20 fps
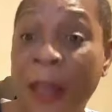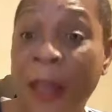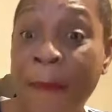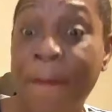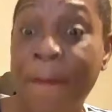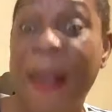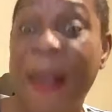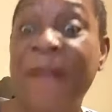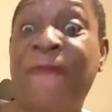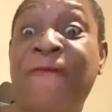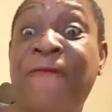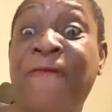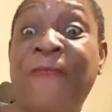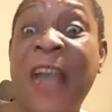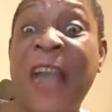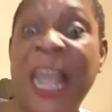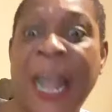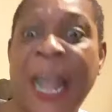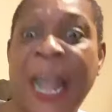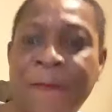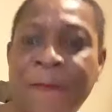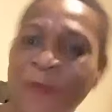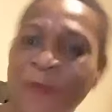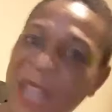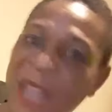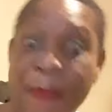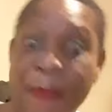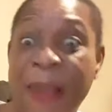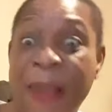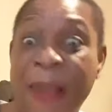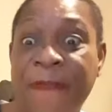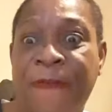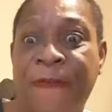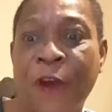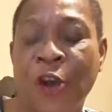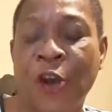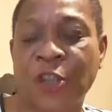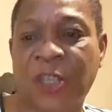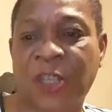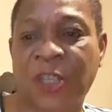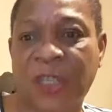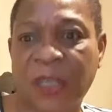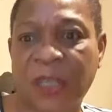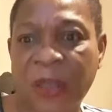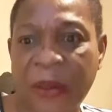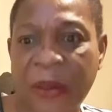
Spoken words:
by fire and by force.